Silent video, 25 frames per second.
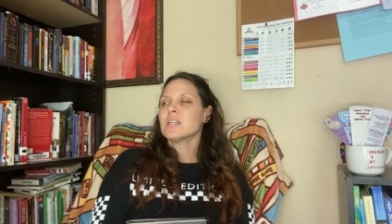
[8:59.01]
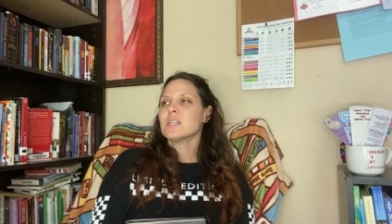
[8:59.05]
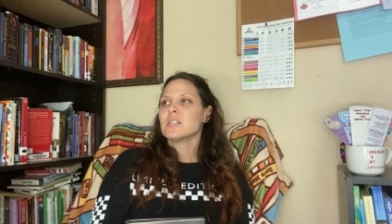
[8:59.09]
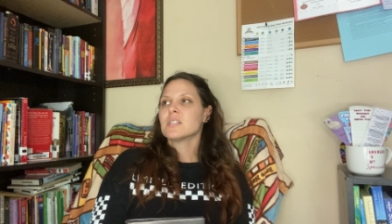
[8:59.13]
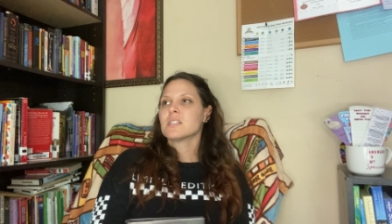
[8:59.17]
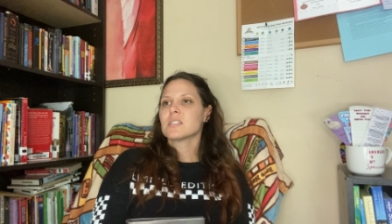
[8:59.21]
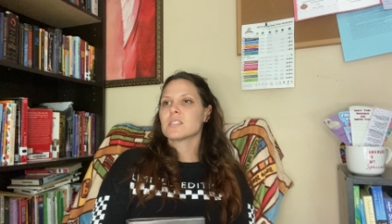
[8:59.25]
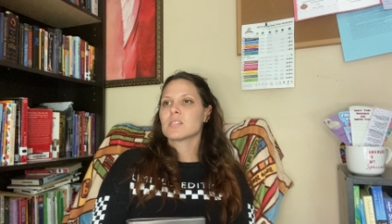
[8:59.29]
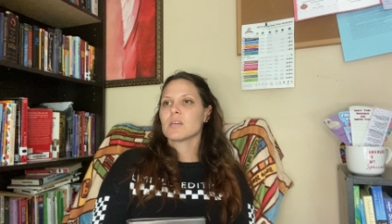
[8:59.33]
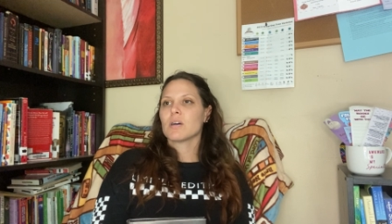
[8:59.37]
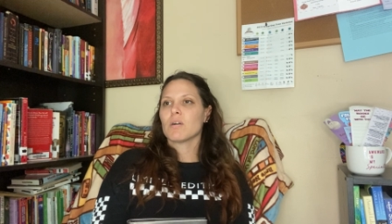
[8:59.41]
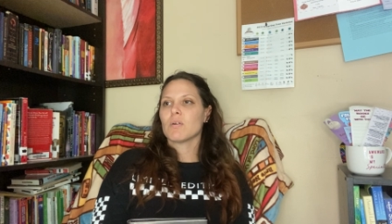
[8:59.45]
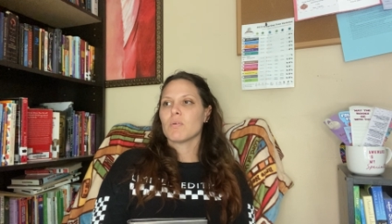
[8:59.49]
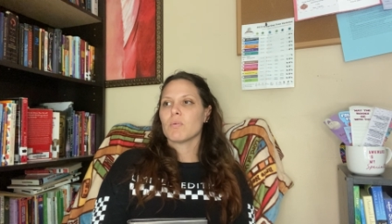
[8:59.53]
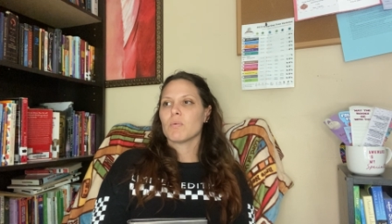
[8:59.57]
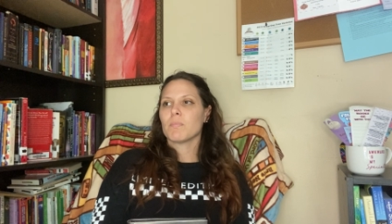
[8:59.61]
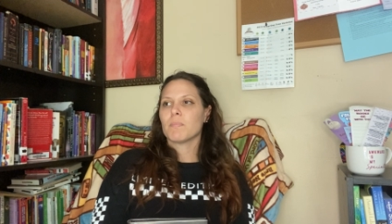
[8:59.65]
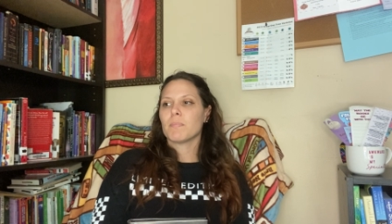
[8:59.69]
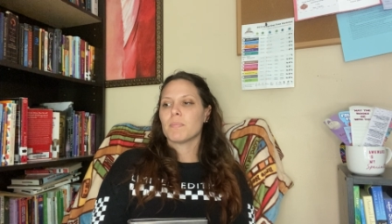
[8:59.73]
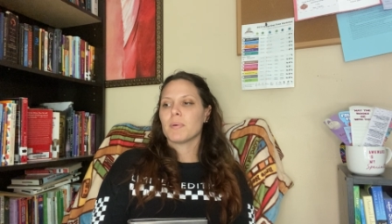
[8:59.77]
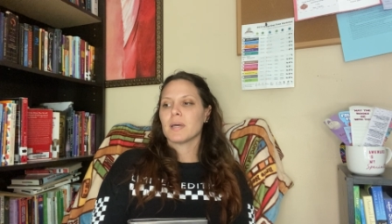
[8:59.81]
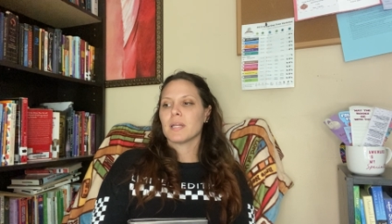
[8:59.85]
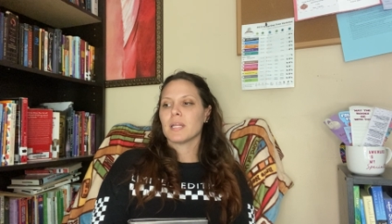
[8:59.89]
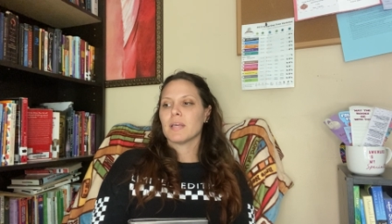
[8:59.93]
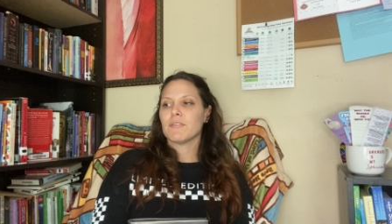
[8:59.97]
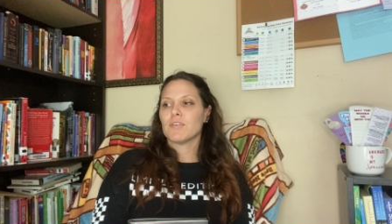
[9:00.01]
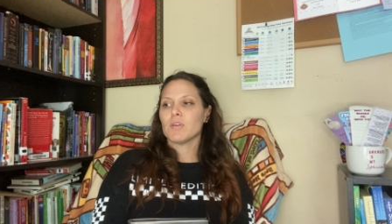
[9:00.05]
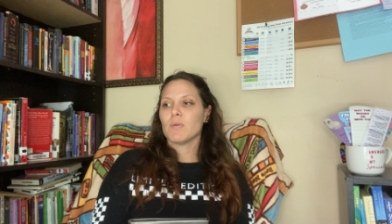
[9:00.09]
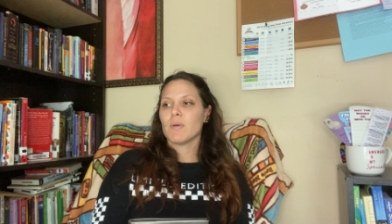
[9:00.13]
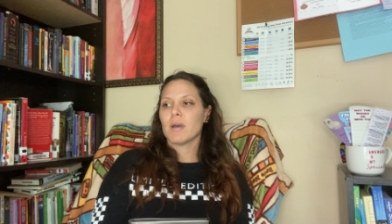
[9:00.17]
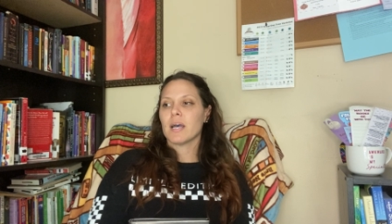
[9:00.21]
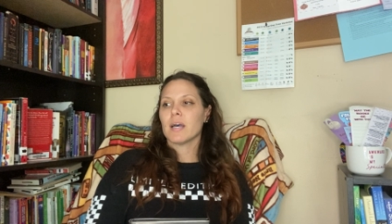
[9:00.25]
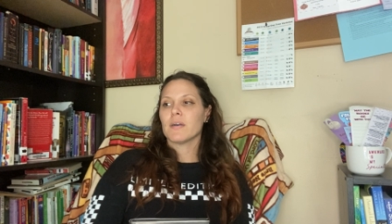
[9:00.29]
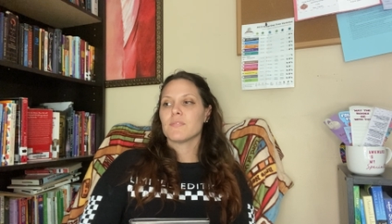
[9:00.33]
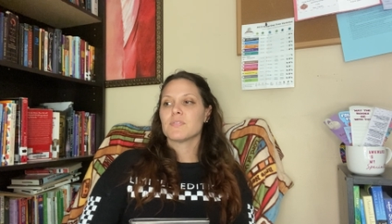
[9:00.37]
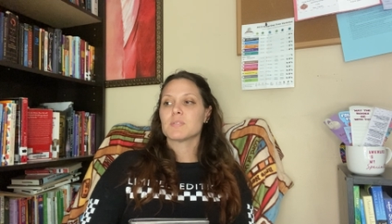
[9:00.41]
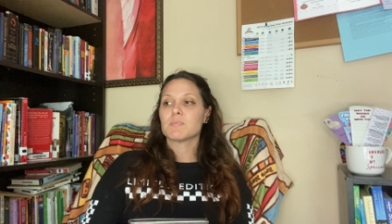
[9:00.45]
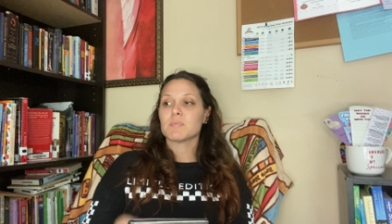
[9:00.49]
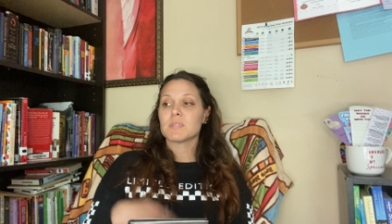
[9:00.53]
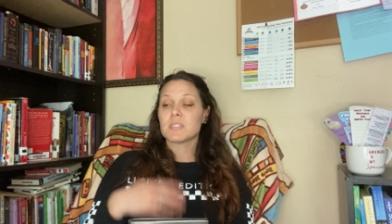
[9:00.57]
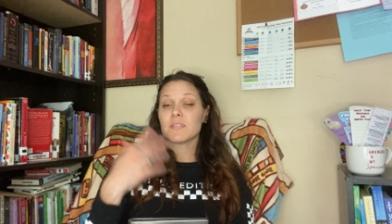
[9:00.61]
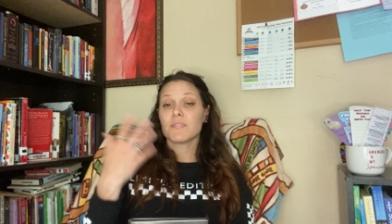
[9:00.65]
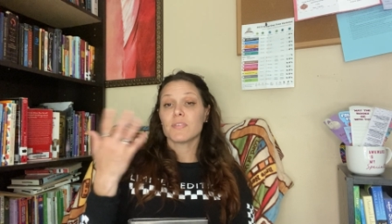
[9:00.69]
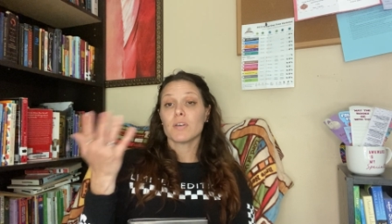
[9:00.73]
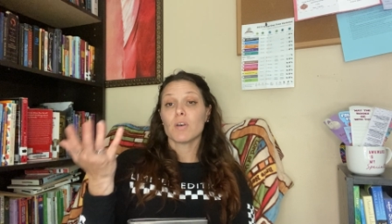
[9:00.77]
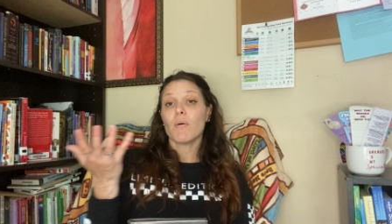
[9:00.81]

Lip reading: So, but if you have specific